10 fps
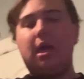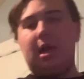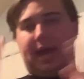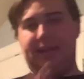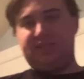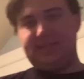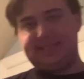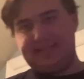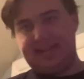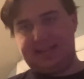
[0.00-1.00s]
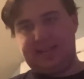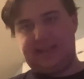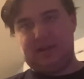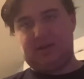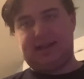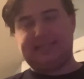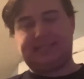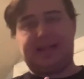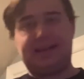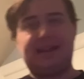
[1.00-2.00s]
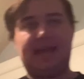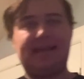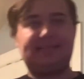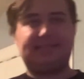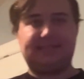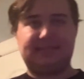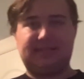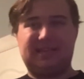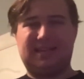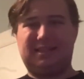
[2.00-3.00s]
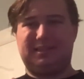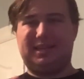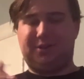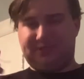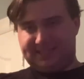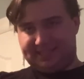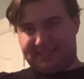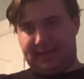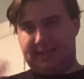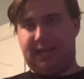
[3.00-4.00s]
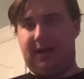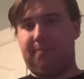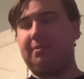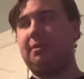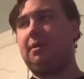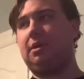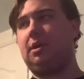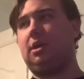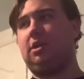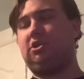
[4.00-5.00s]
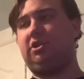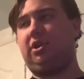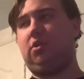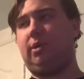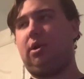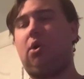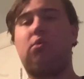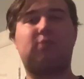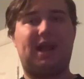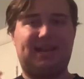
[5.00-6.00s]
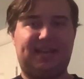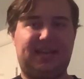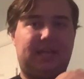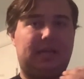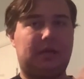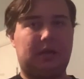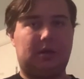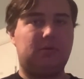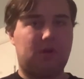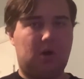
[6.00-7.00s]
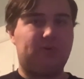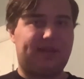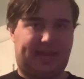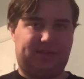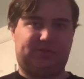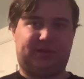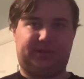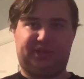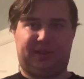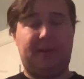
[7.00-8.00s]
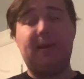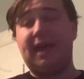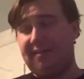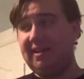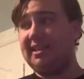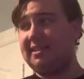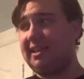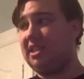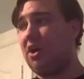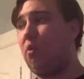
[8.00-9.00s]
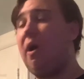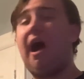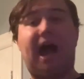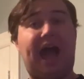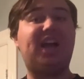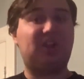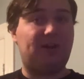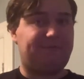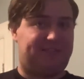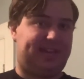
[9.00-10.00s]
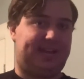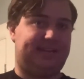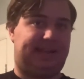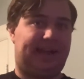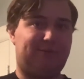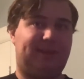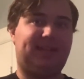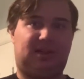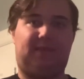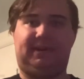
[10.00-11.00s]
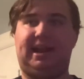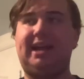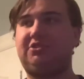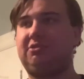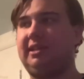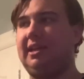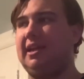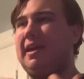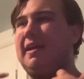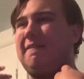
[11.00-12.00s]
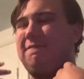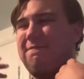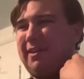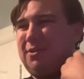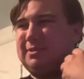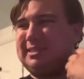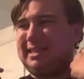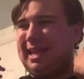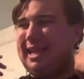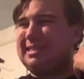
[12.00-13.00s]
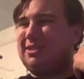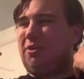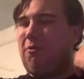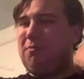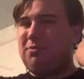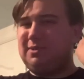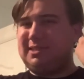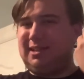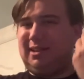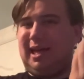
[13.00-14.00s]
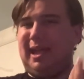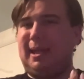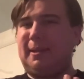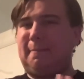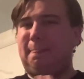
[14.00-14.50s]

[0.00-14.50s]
I just see it here as a nice little send up to an already okay trilogy. If anything, though, I love the ending. I really love it. It actually feels like it's almost like